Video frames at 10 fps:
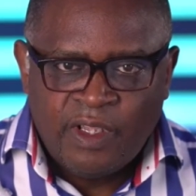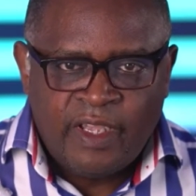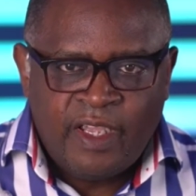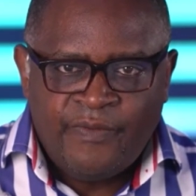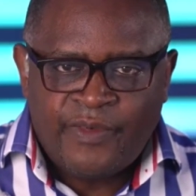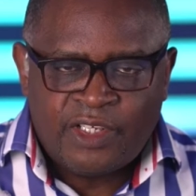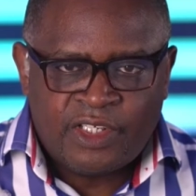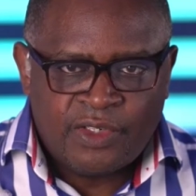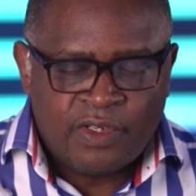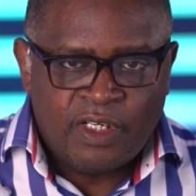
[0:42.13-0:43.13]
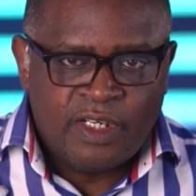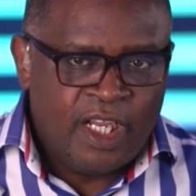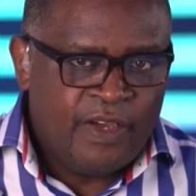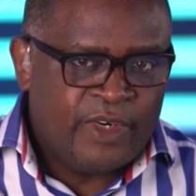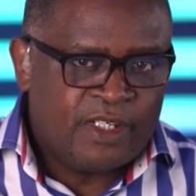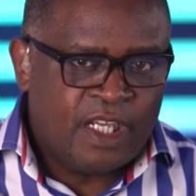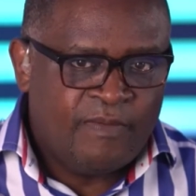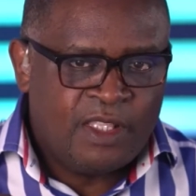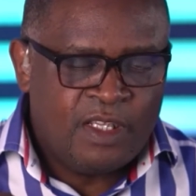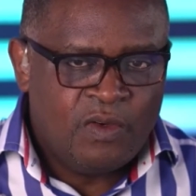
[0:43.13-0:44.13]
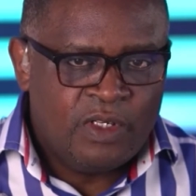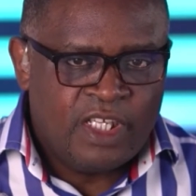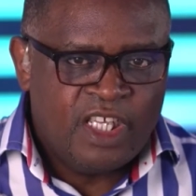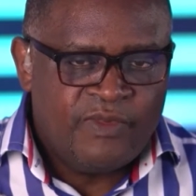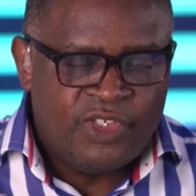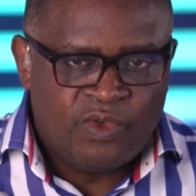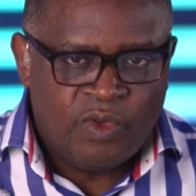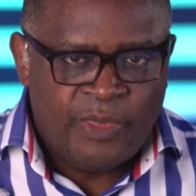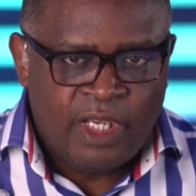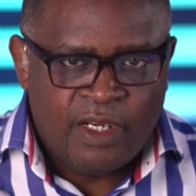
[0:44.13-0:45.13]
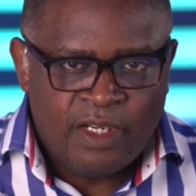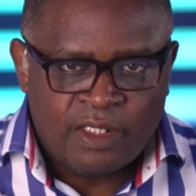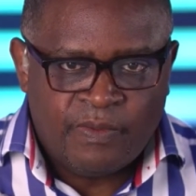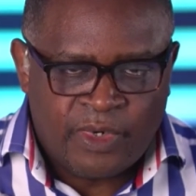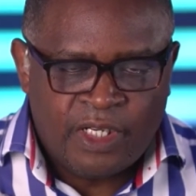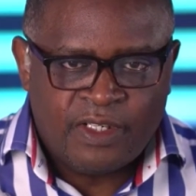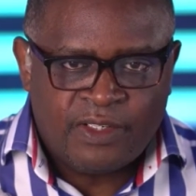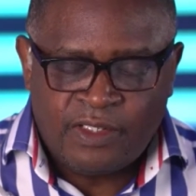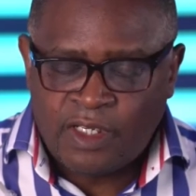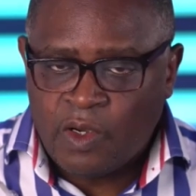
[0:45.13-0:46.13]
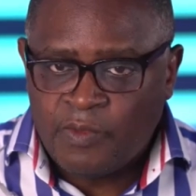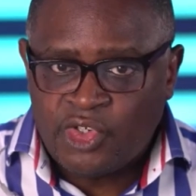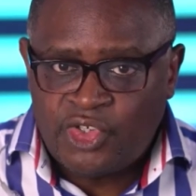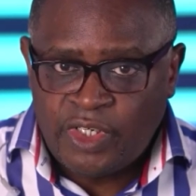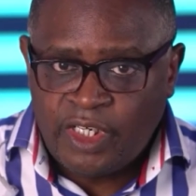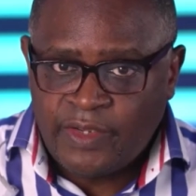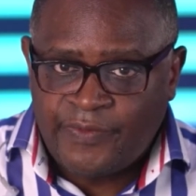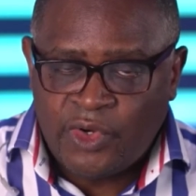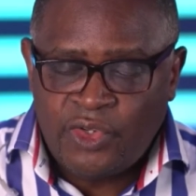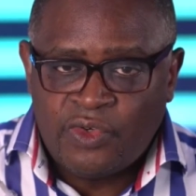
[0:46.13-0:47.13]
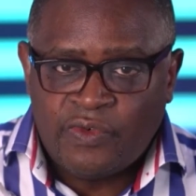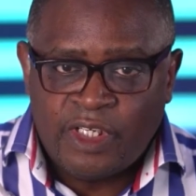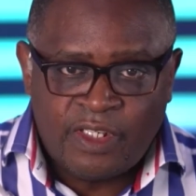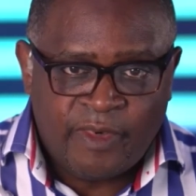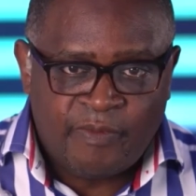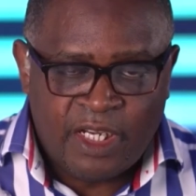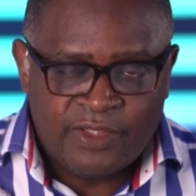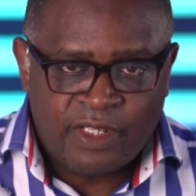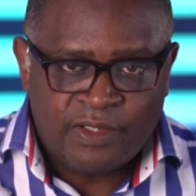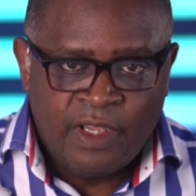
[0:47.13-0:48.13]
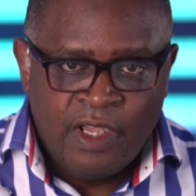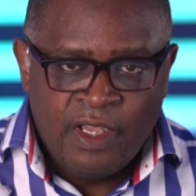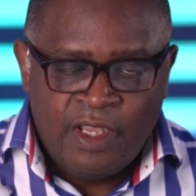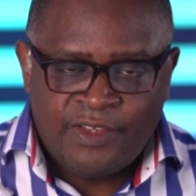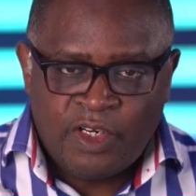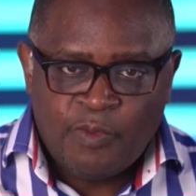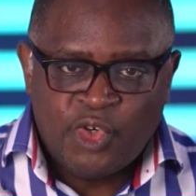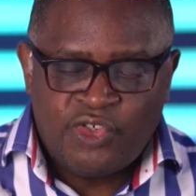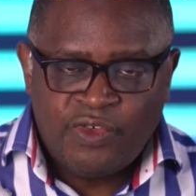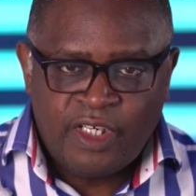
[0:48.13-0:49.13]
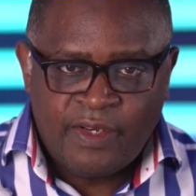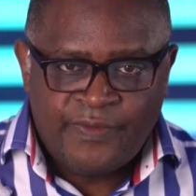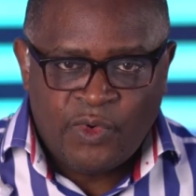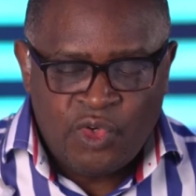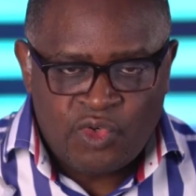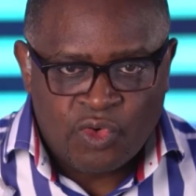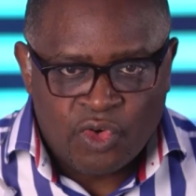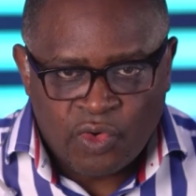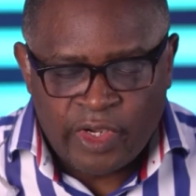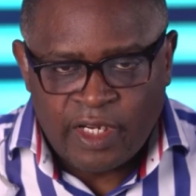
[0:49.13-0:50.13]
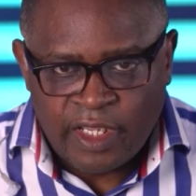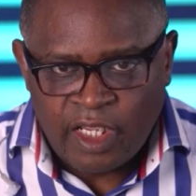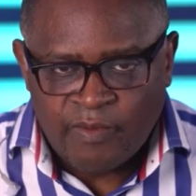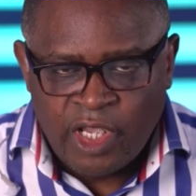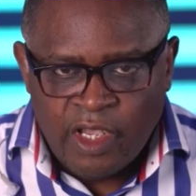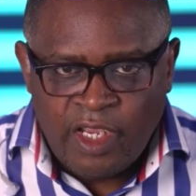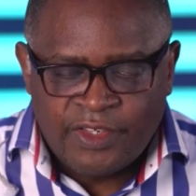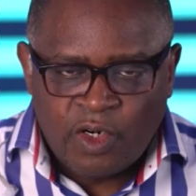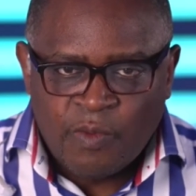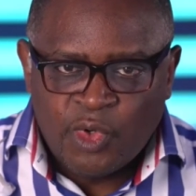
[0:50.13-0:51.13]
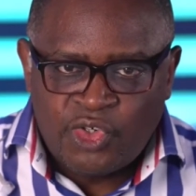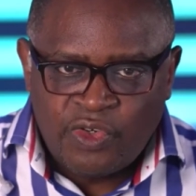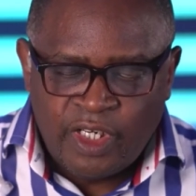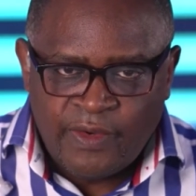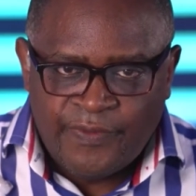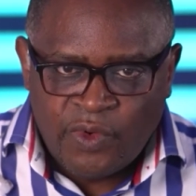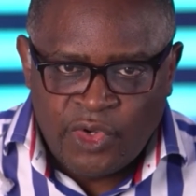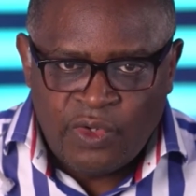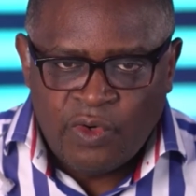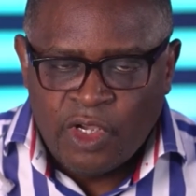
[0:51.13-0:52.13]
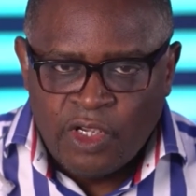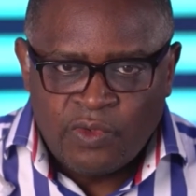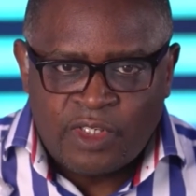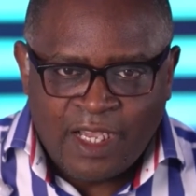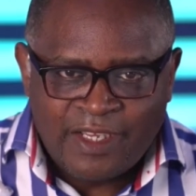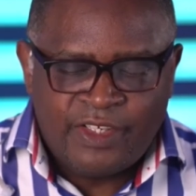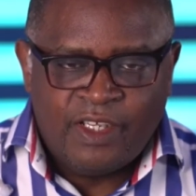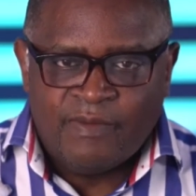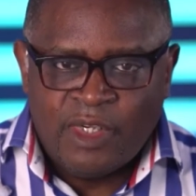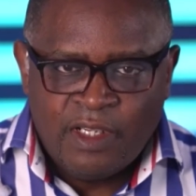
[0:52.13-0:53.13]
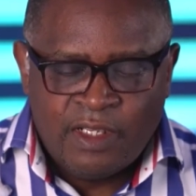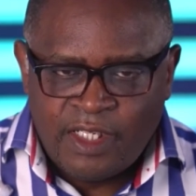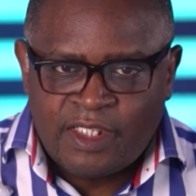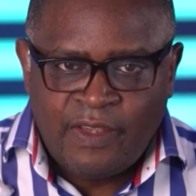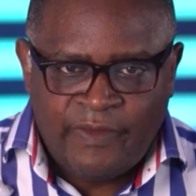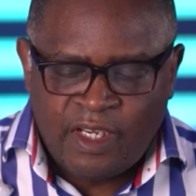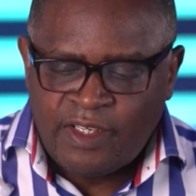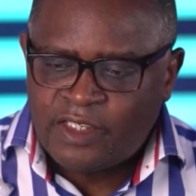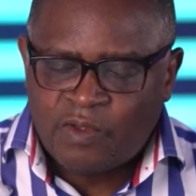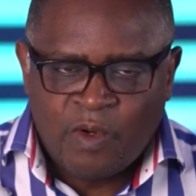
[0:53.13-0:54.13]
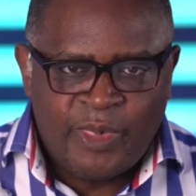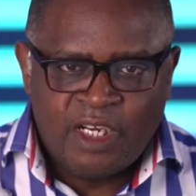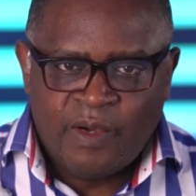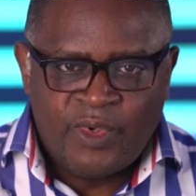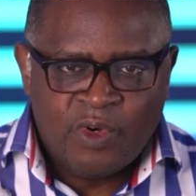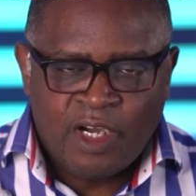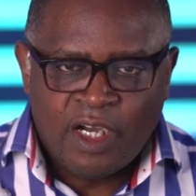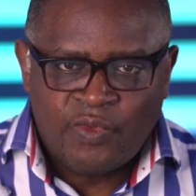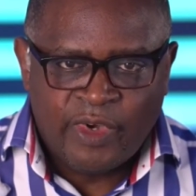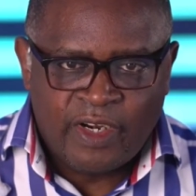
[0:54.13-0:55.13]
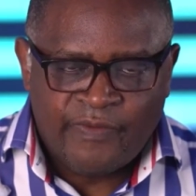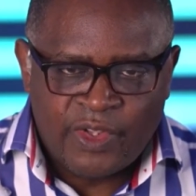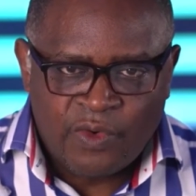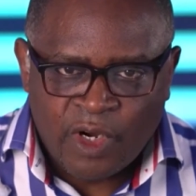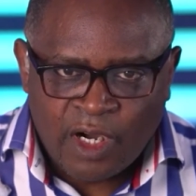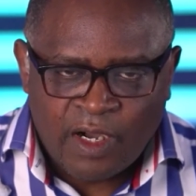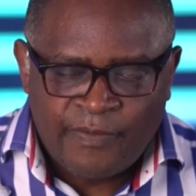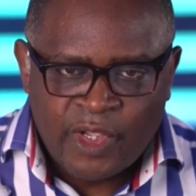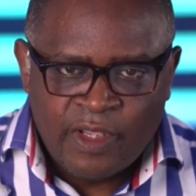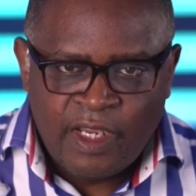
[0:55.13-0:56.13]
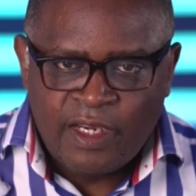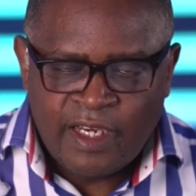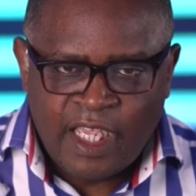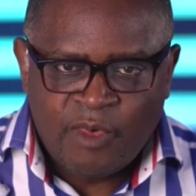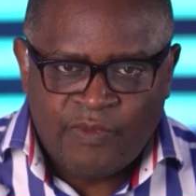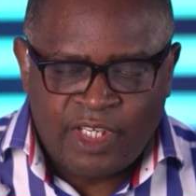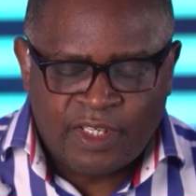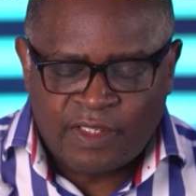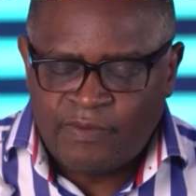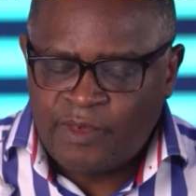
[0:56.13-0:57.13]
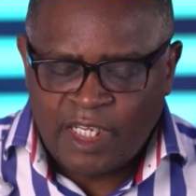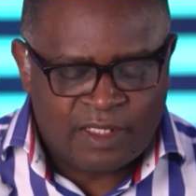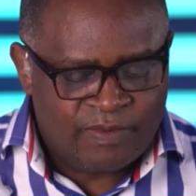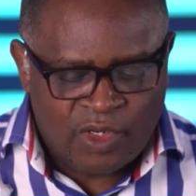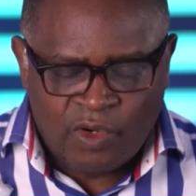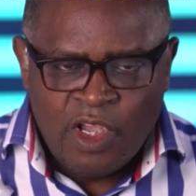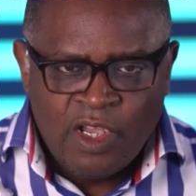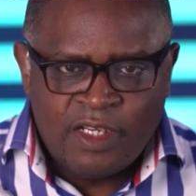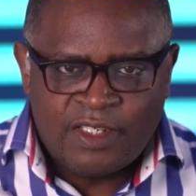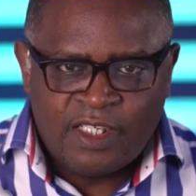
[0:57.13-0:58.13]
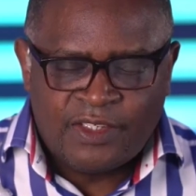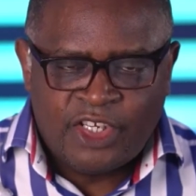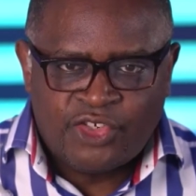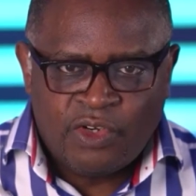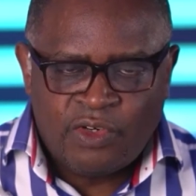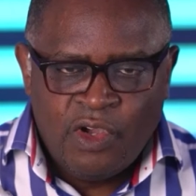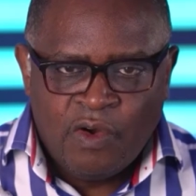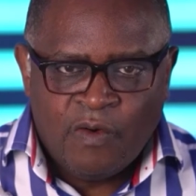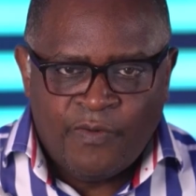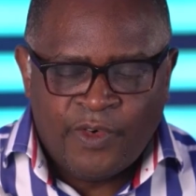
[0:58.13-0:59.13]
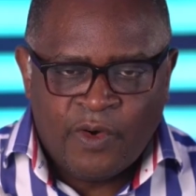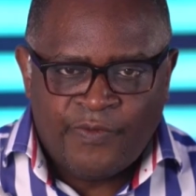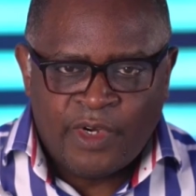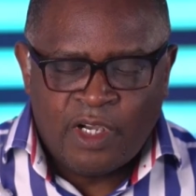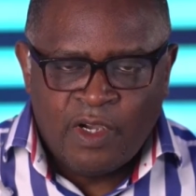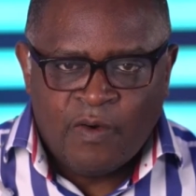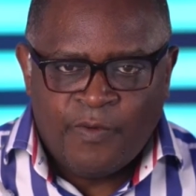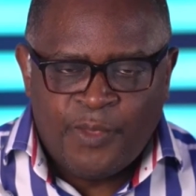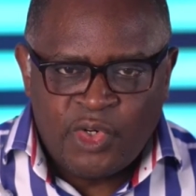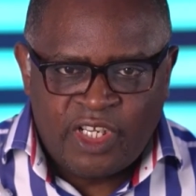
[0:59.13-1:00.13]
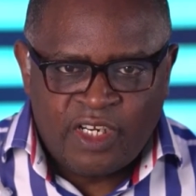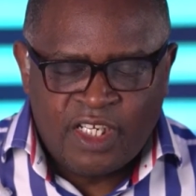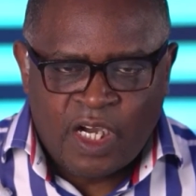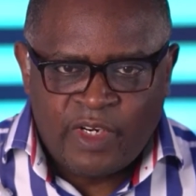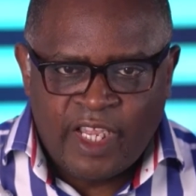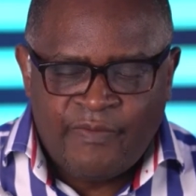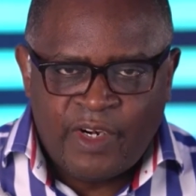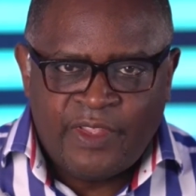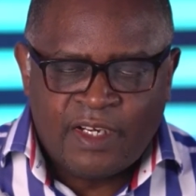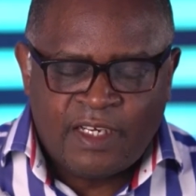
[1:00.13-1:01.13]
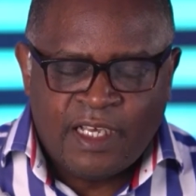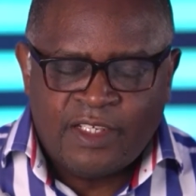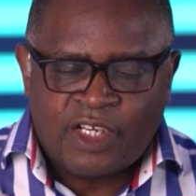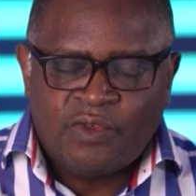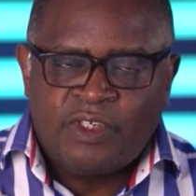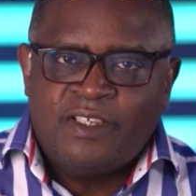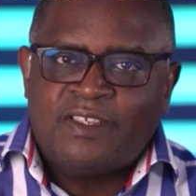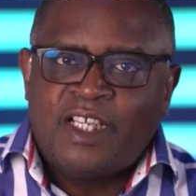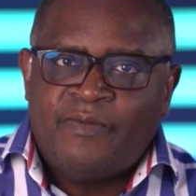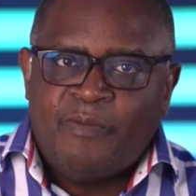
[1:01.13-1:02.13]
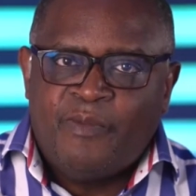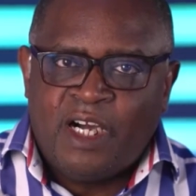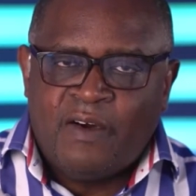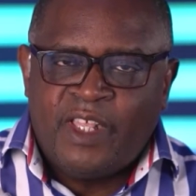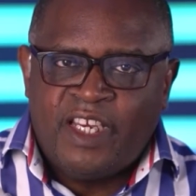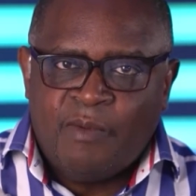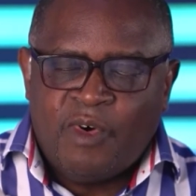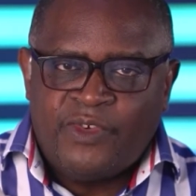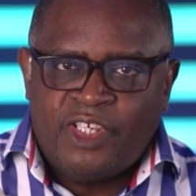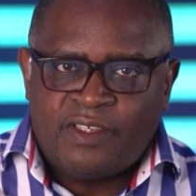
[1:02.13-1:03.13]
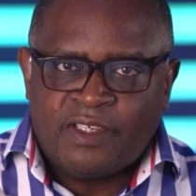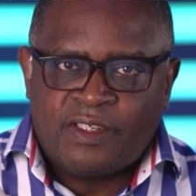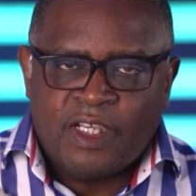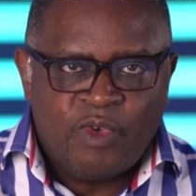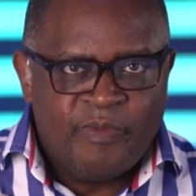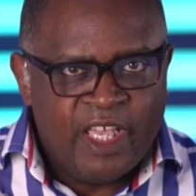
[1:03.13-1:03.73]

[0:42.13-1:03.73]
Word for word: Every session and every time that the Lord gives you to be in his presence is an opportunity for you to receive a blessing, is an opportunity for you to grow in him, is an opportunity for you to touch him. And this evening, just open up your heart wherever you are in the name of Jesus. Just, this is a session of putting down everything that has exalted itself above the name of Jesus, that we may